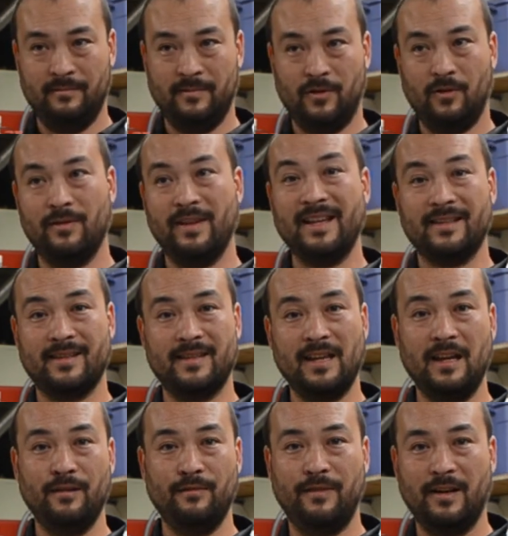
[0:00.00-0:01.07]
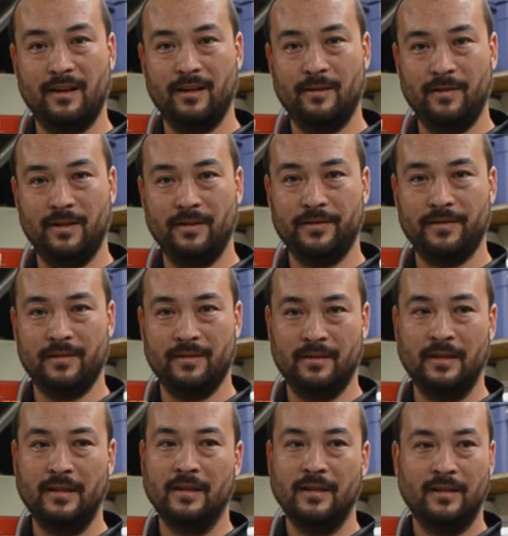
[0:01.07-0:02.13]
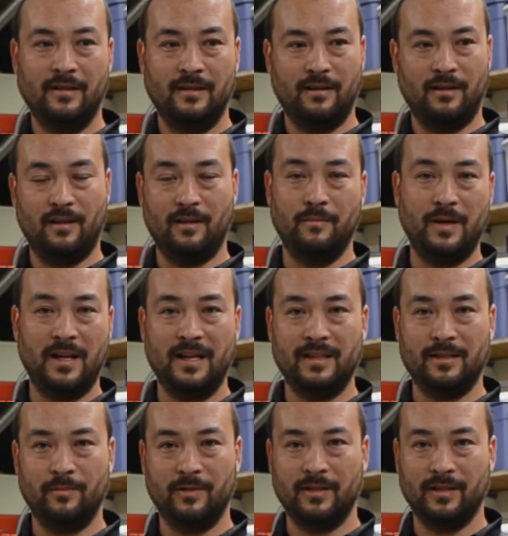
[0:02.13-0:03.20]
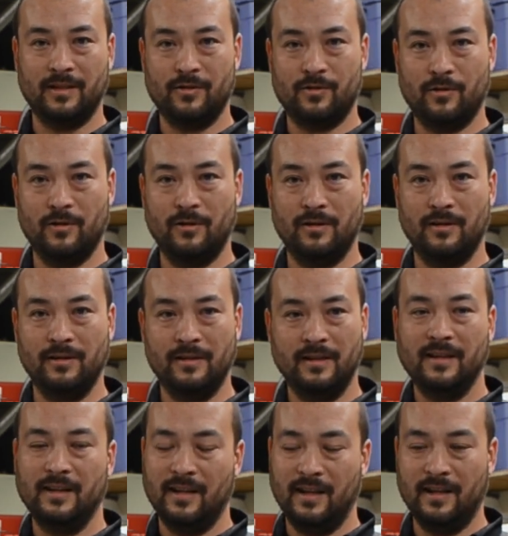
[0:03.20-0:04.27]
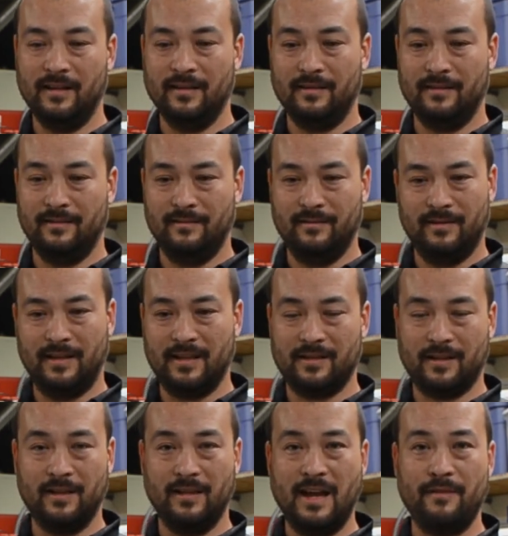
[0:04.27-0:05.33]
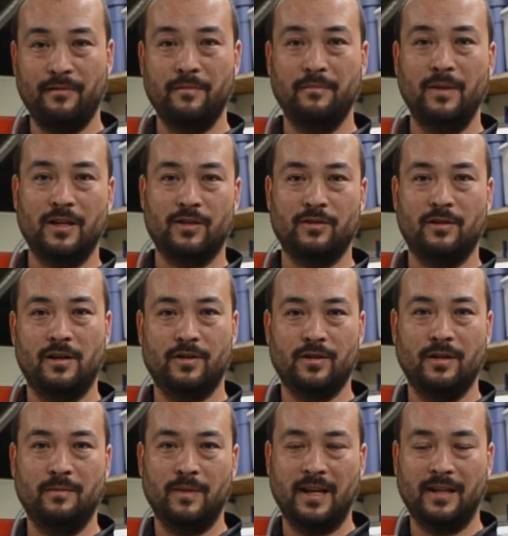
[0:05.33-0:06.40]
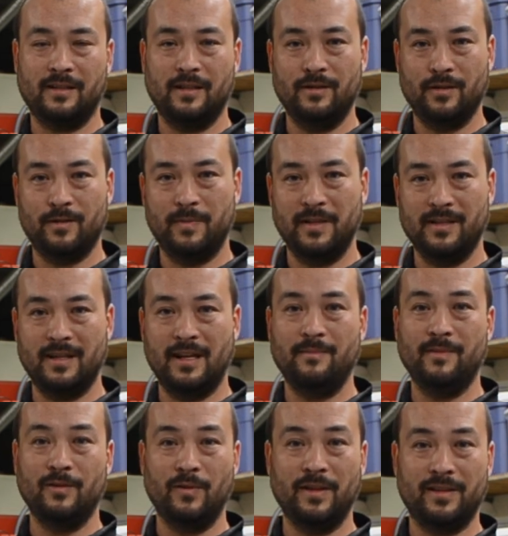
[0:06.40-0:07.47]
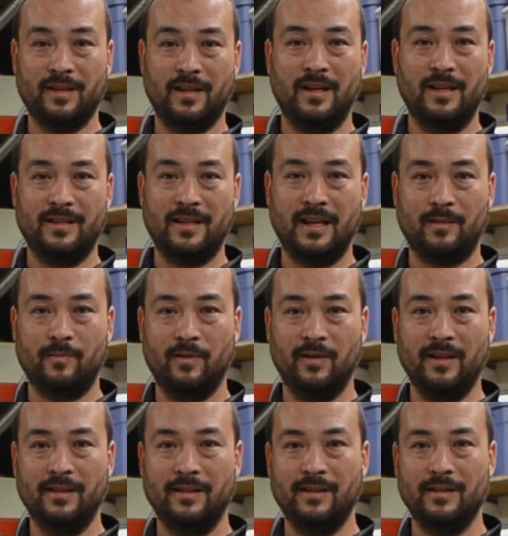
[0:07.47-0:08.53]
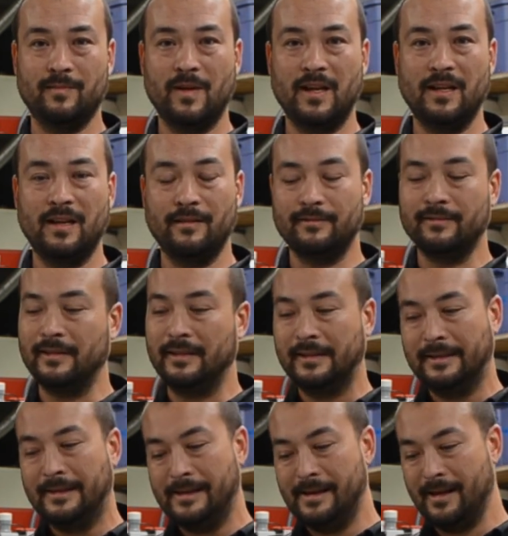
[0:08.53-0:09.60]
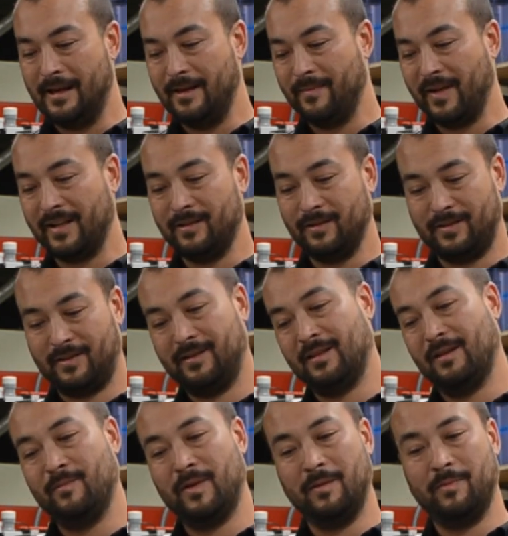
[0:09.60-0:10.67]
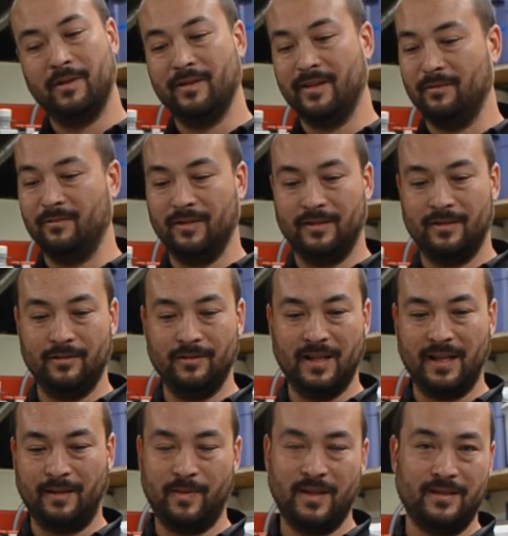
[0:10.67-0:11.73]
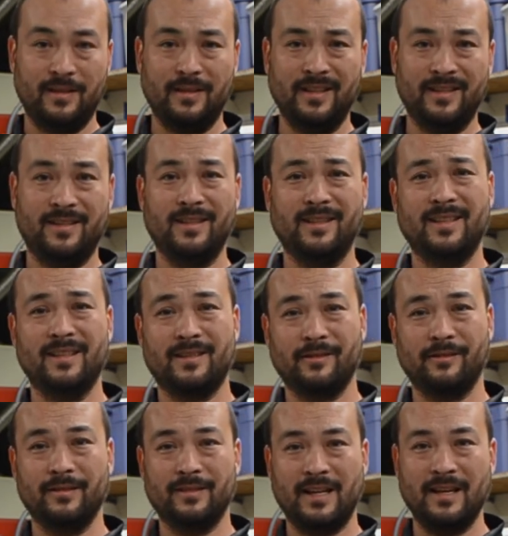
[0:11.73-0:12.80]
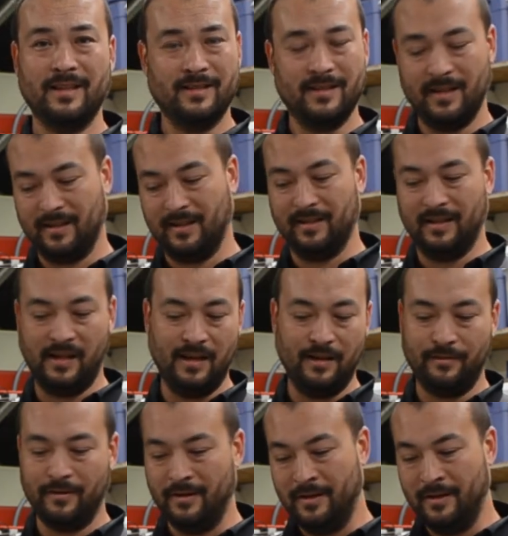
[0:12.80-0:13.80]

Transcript: or that set of variables are impossible to control, and that's going to have a much larger impact on your spin time than what the contact point is made of. I do see some people that will do like basically statistical testing, and they have